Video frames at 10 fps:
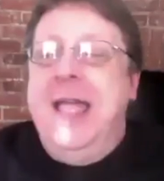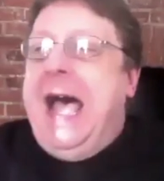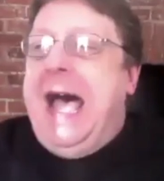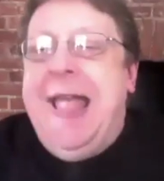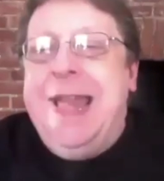
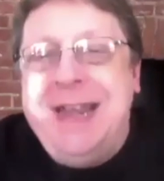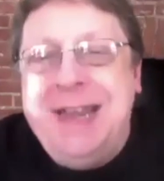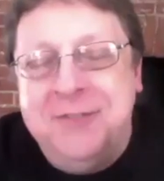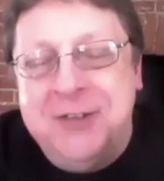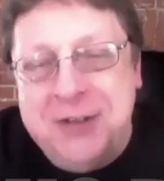I didn't
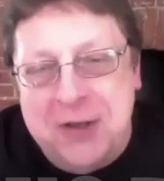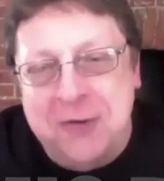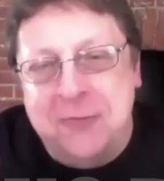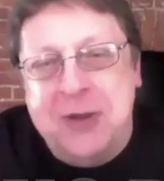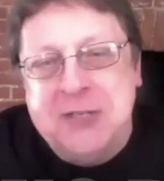even know
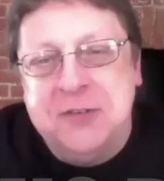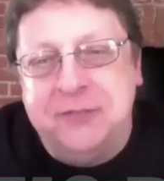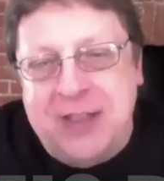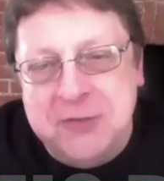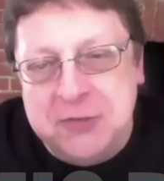which
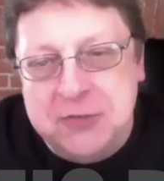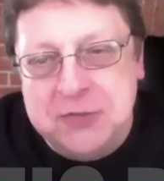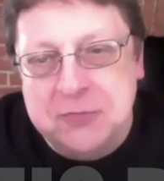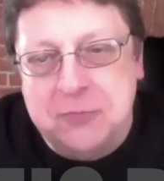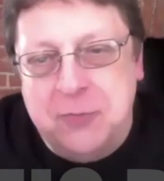
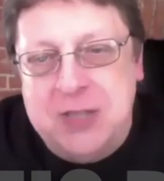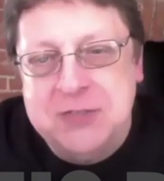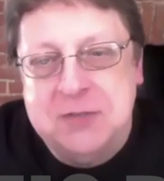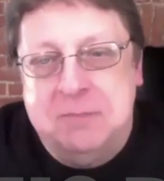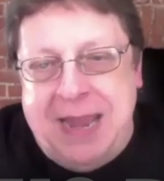Avengers was
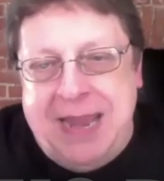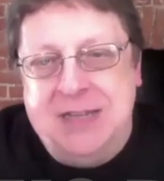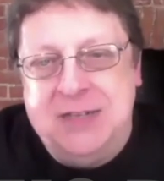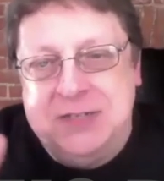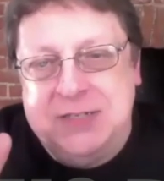the
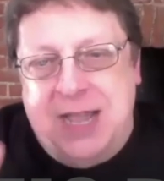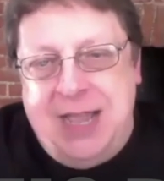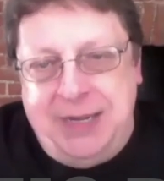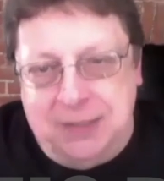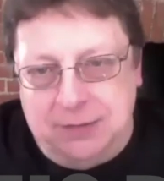main title.